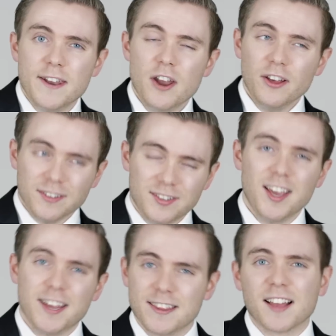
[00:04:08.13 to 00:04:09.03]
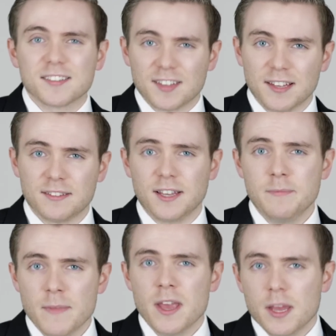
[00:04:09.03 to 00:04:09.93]
Not saying that's
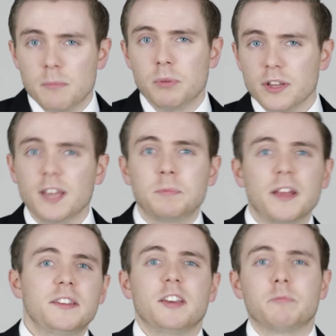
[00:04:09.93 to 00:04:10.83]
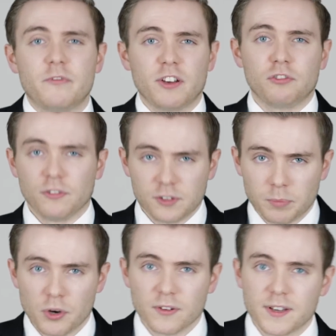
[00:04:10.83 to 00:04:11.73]
easy, but there's plenty of professional
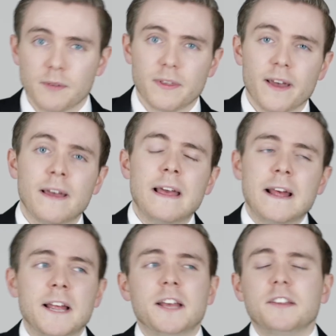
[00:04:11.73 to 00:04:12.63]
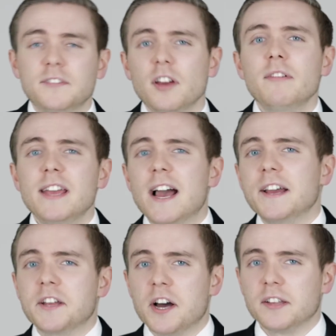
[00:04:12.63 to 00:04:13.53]
support out there. Sorry,
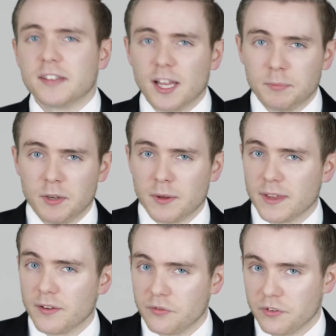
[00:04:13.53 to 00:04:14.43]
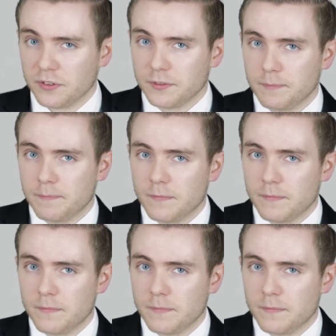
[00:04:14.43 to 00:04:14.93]
I can't help you on that front.